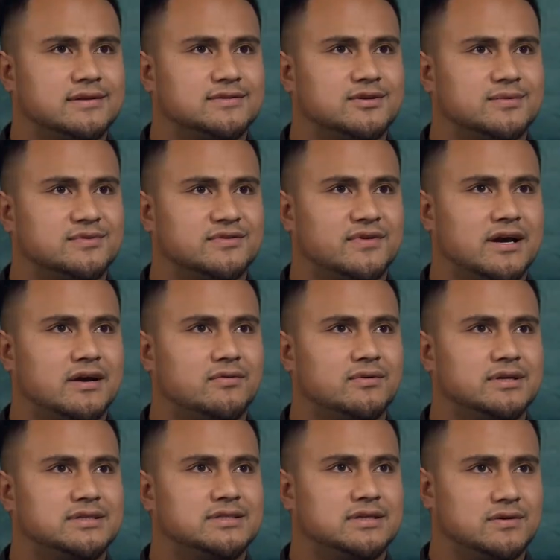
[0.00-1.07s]
terms of
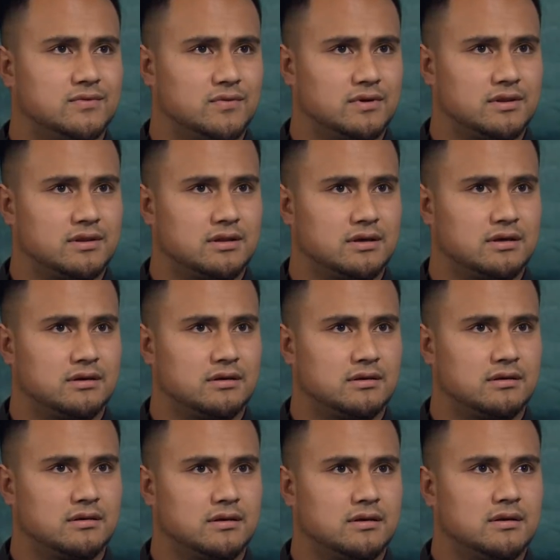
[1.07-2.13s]
outreaching with
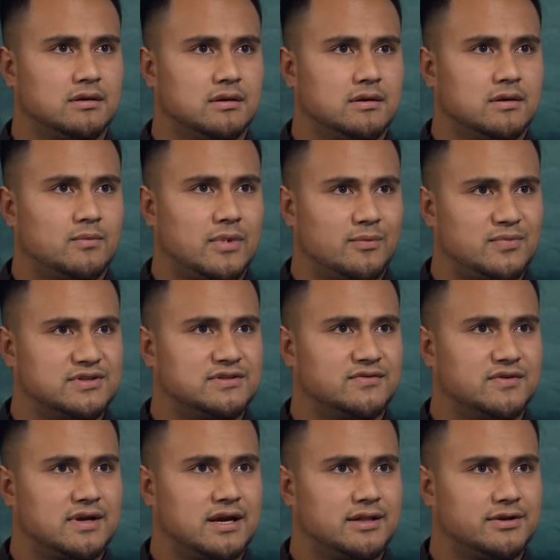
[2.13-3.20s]
my
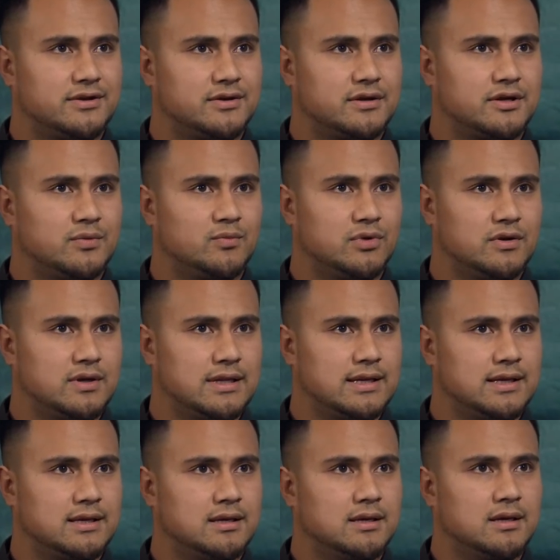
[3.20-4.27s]
Pacific Islander community,